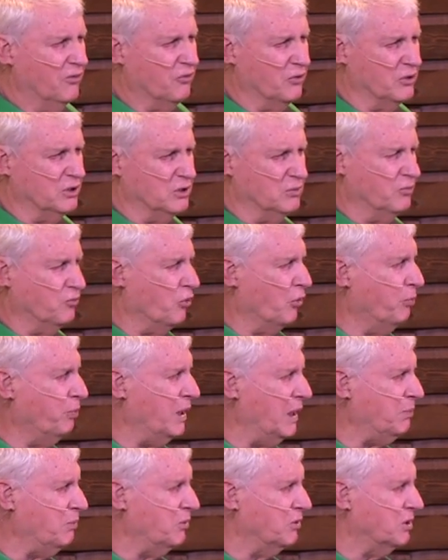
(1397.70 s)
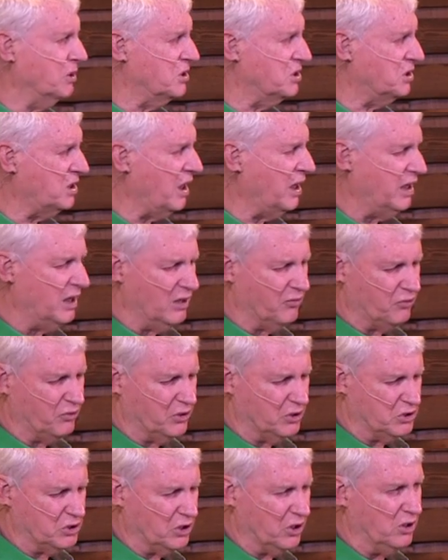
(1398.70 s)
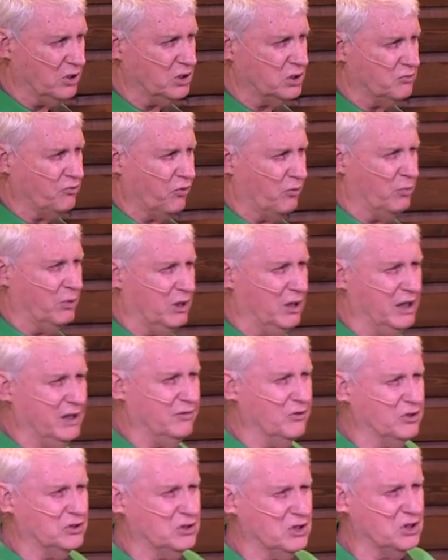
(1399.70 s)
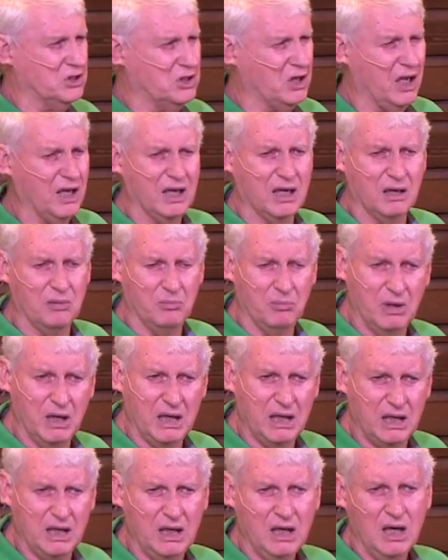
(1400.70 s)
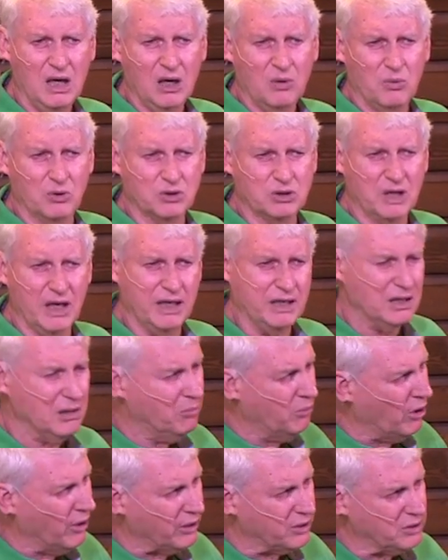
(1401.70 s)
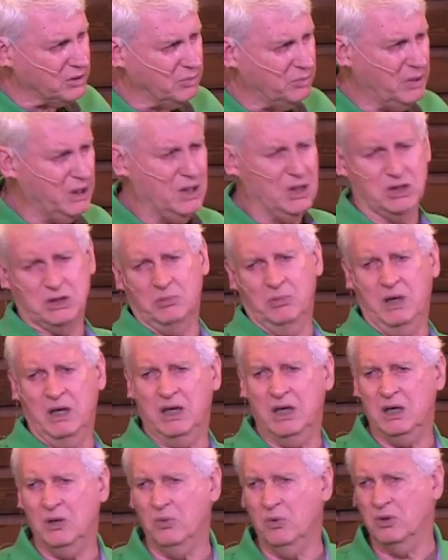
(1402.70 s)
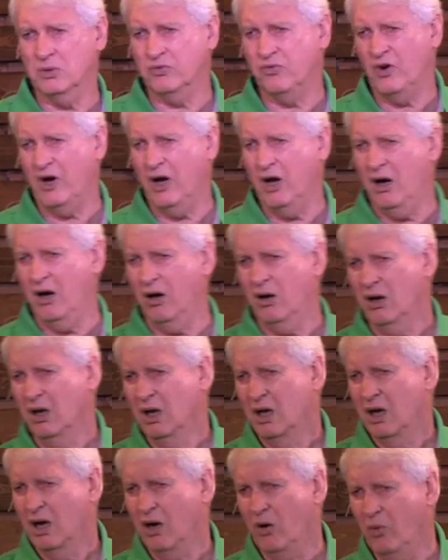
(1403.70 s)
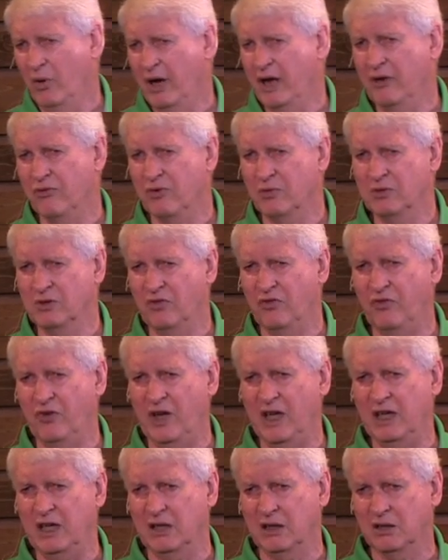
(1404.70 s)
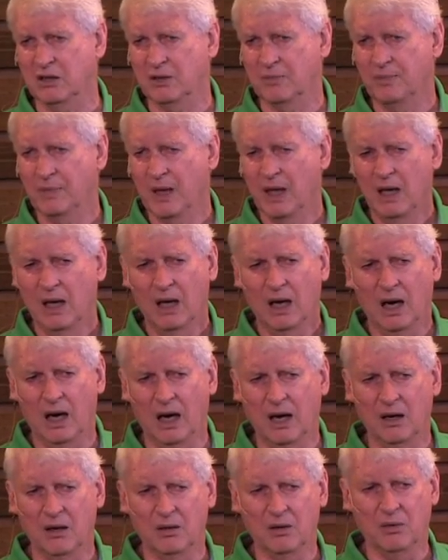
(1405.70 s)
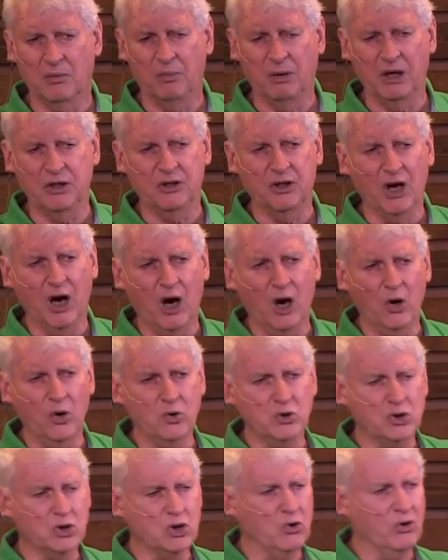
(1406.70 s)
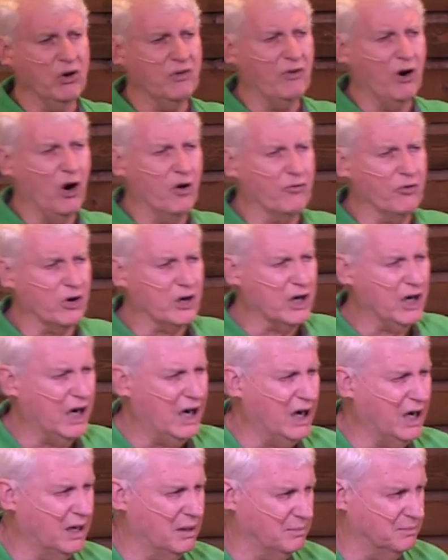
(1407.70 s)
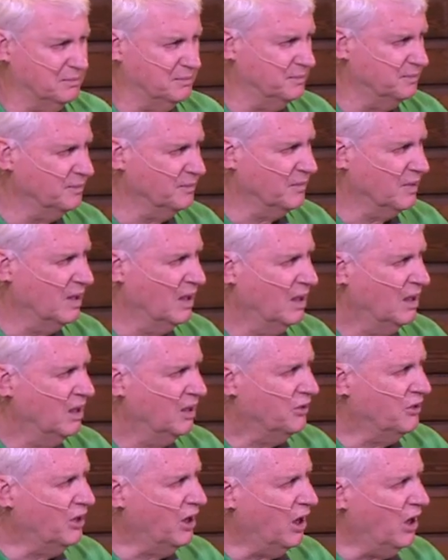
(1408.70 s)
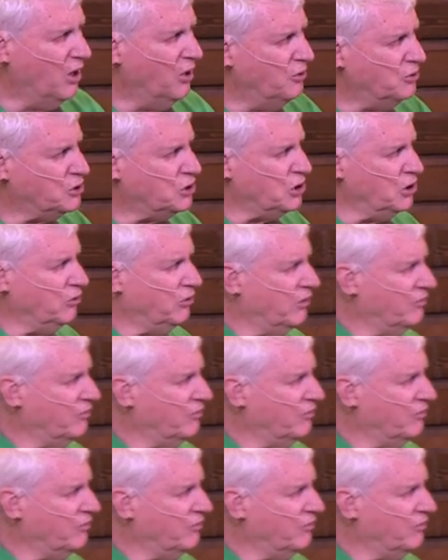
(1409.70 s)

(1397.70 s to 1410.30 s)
for people to stand, for the church, for believers to stand. And many will take the mark of the beast. Many will fall away from the faith. But those who have overcome, those who